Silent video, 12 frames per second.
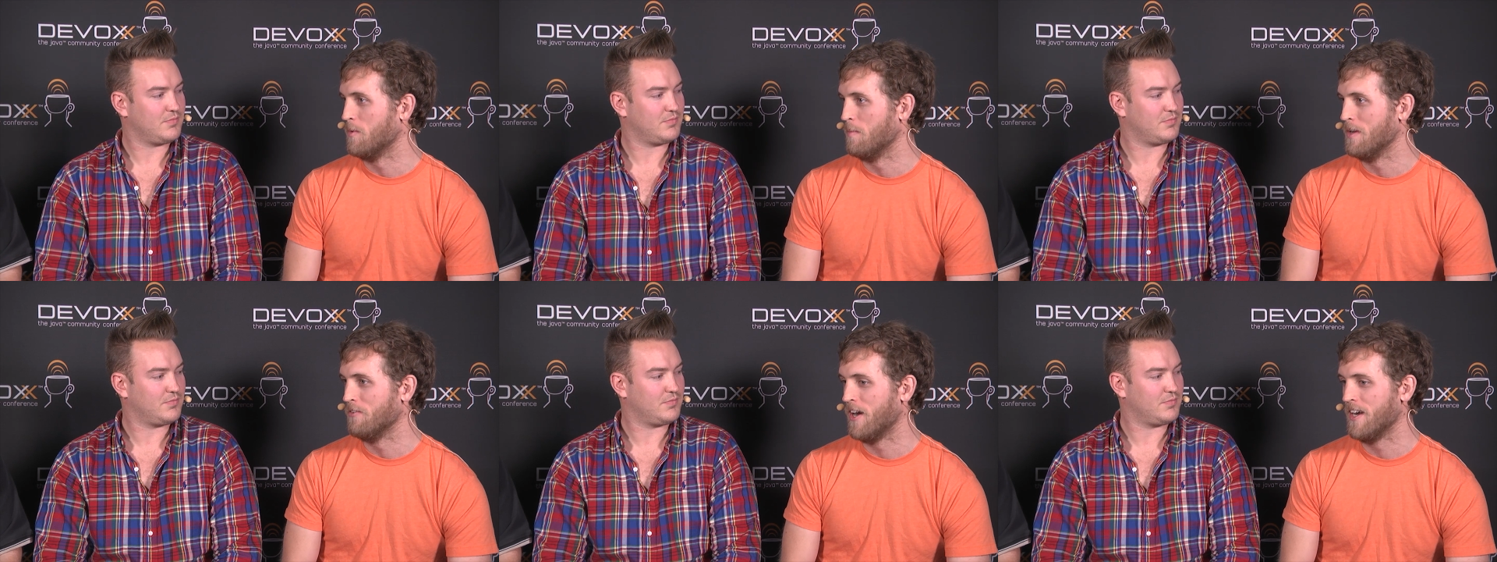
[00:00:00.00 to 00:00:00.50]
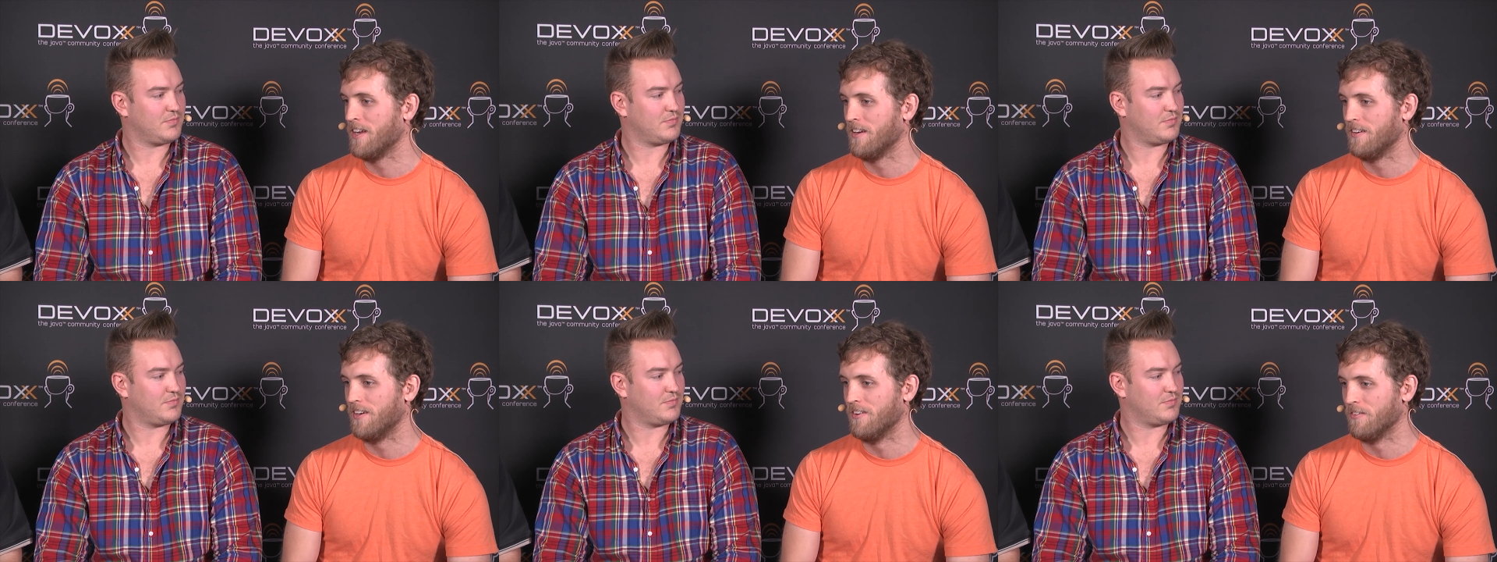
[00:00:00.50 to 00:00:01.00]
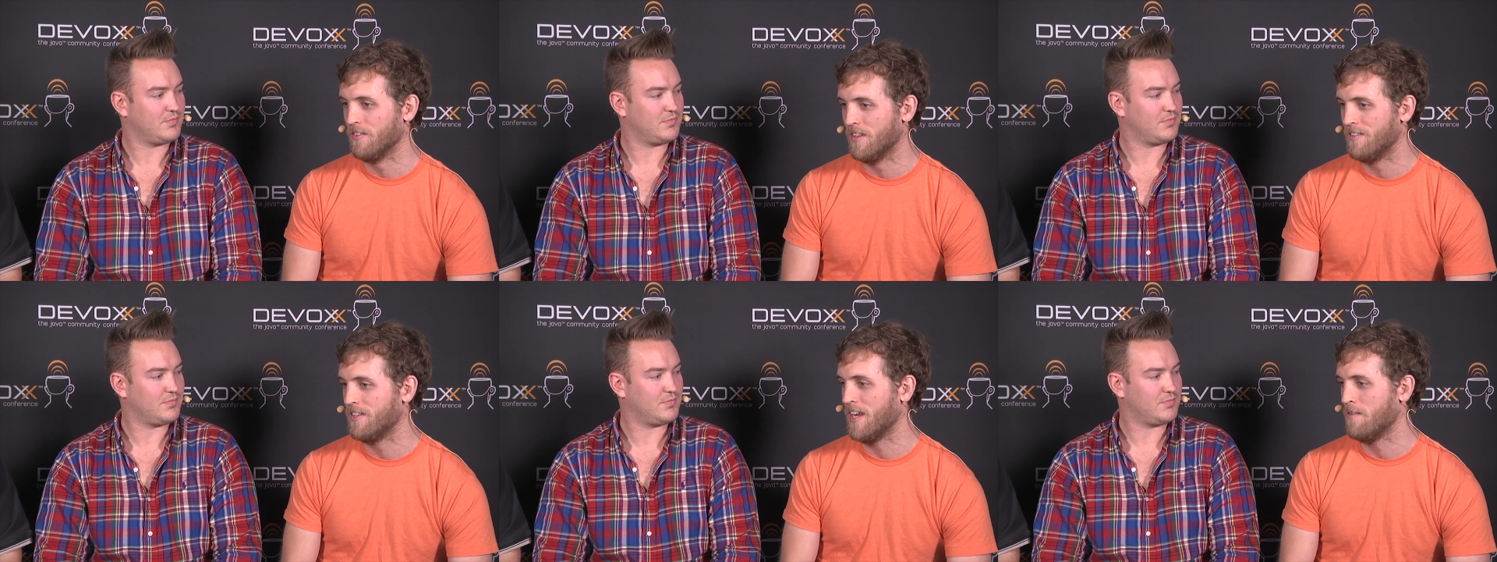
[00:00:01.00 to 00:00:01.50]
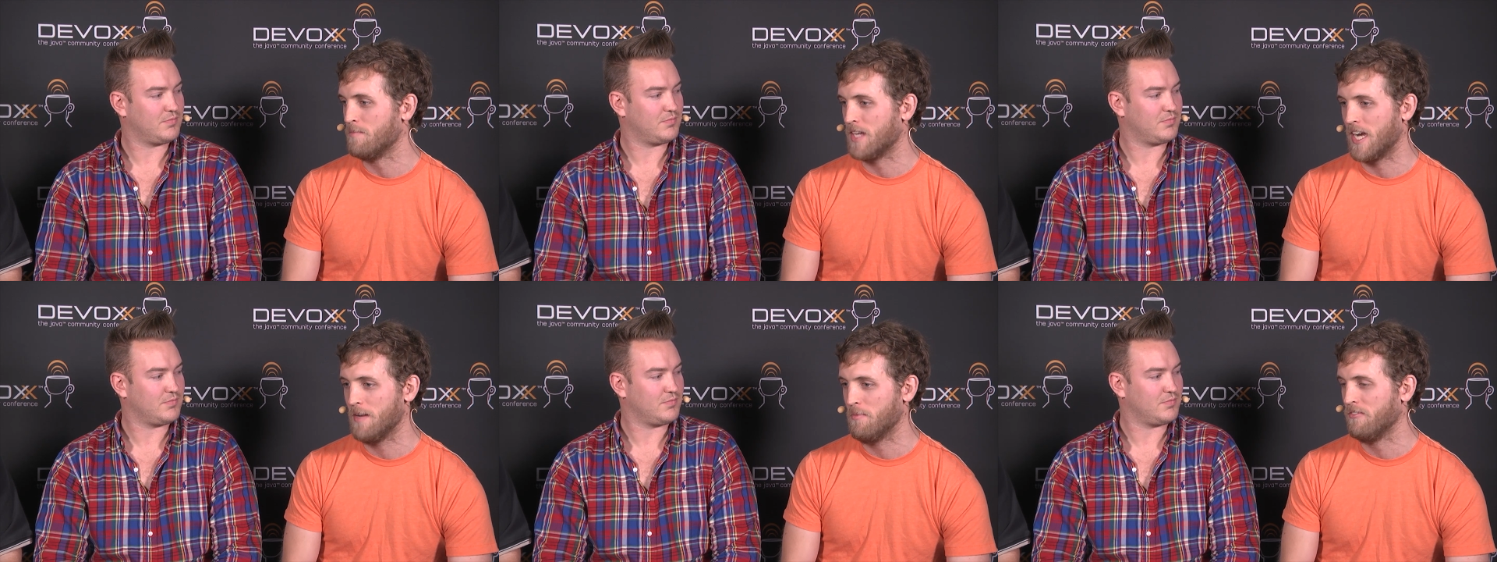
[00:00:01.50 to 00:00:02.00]
Speaker 1: will be writing you know the same
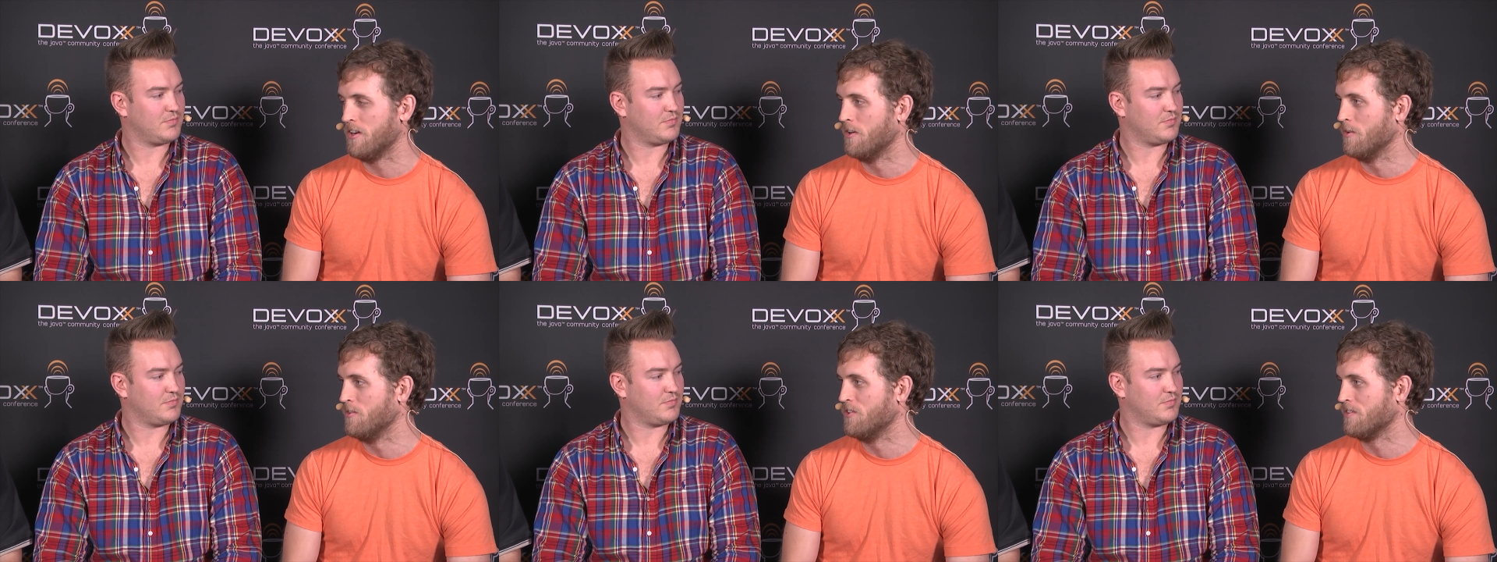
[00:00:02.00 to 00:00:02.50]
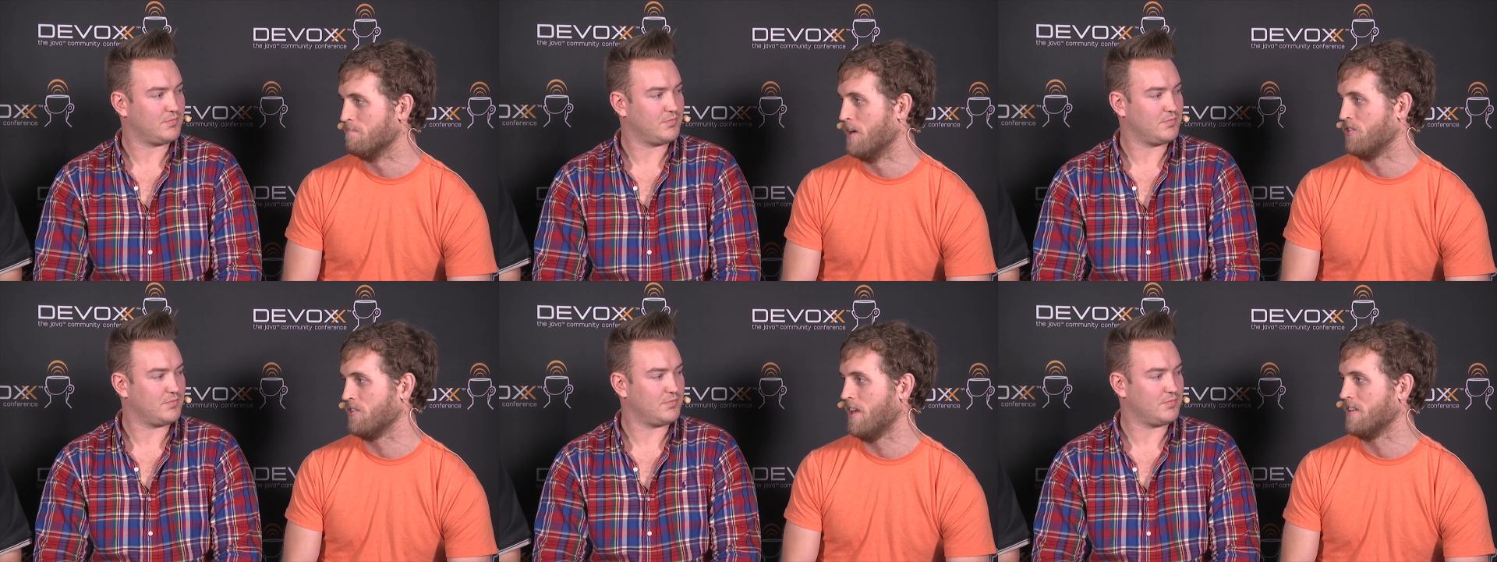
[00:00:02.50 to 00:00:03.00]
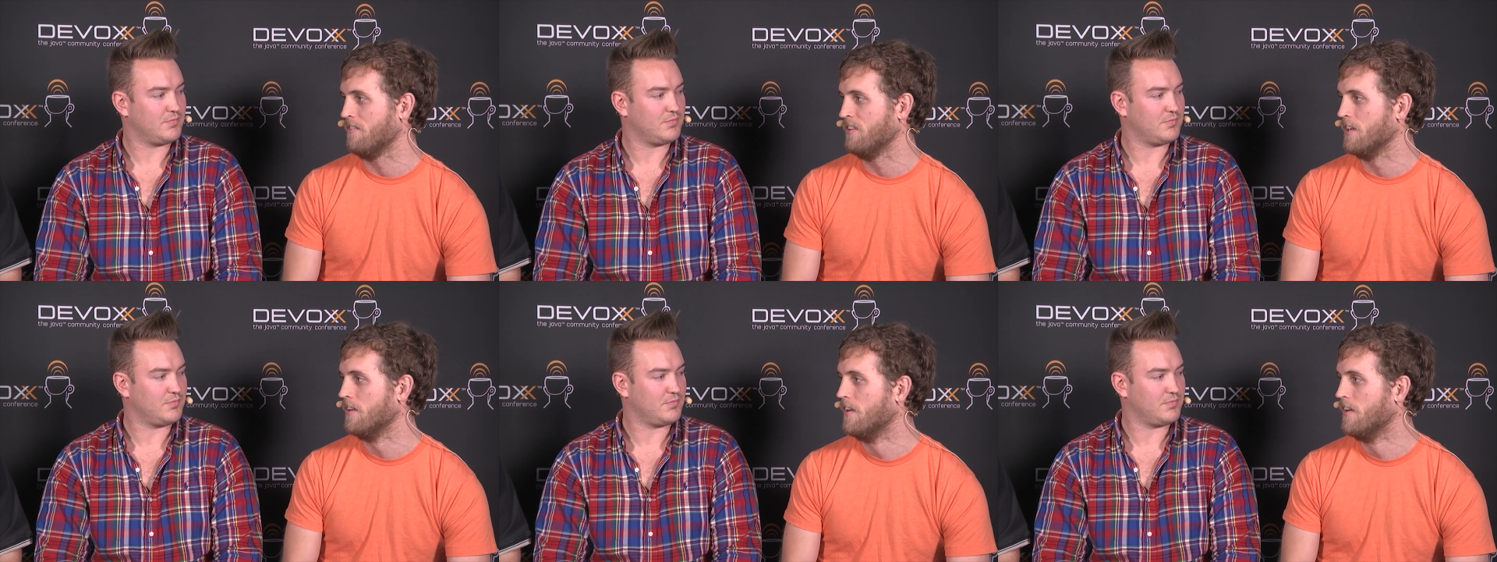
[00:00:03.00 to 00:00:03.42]
type of code, just much less of it.